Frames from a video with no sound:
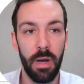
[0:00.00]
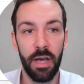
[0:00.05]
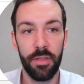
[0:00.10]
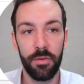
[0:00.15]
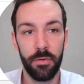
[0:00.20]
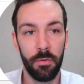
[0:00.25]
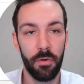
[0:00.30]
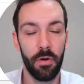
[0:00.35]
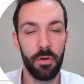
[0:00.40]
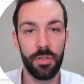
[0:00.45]

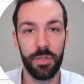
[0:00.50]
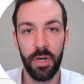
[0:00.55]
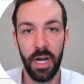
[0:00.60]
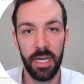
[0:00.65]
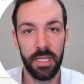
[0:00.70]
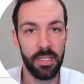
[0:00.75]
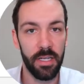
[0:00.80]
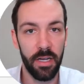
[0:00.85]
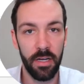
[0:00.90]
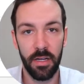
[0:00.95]
bathroom
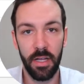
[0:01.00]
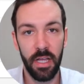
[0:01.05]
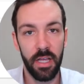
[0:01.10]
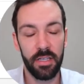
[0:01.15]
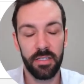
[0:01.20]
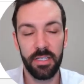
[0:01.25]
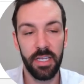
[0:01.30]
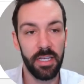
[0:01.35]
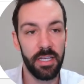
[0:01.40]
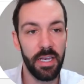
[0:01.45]
contractor,
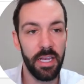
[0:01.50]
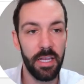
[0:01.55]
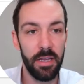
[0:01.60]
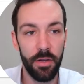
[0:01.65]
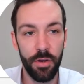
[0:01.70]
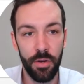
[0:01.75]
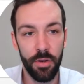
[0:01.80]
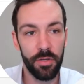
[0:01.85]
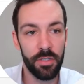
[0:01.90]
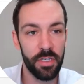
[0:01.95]
Sydney,
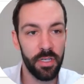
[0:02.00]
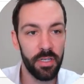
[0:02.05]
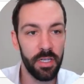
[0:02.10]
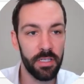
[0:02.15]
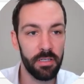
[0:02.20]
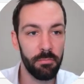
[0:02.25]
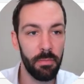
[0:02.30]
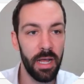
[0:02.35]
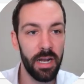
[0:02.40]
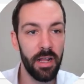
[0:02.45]
Houston,
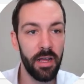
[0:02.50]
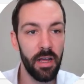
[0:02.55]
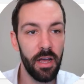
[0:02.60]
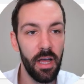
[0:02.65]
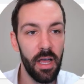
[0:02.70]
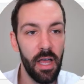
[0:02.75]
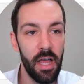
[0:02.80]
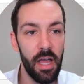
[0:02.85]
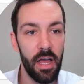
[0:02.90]
doesn't matter,